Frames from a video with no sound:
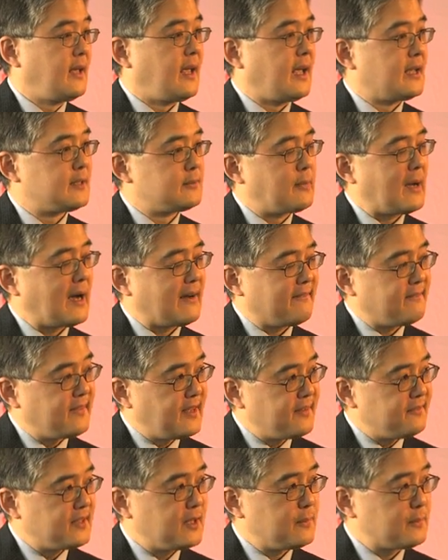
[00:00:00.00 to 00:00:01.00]
as about
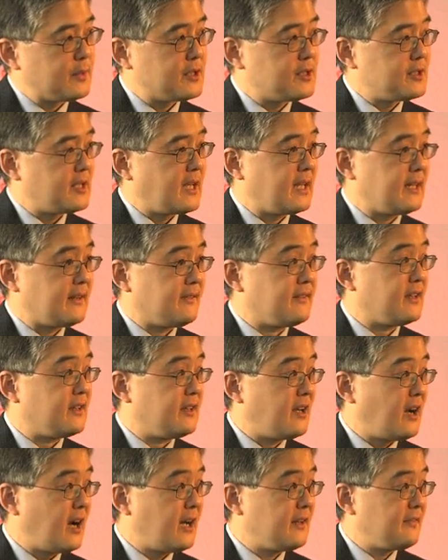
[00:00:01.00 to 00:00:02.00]
50% of the
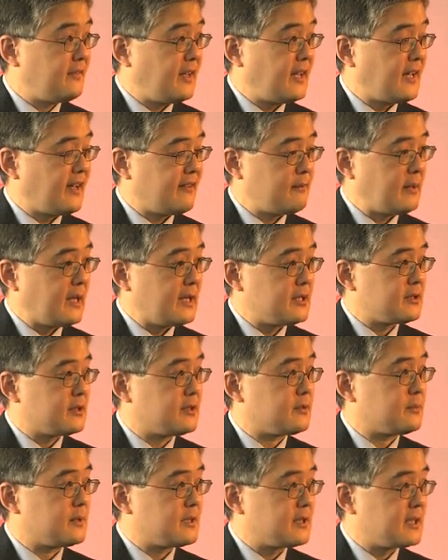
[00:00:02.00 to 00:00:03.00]
non VF
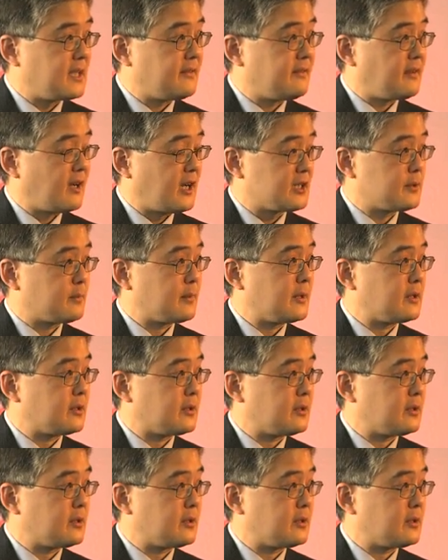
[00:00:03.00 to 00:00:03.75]
patients received hospital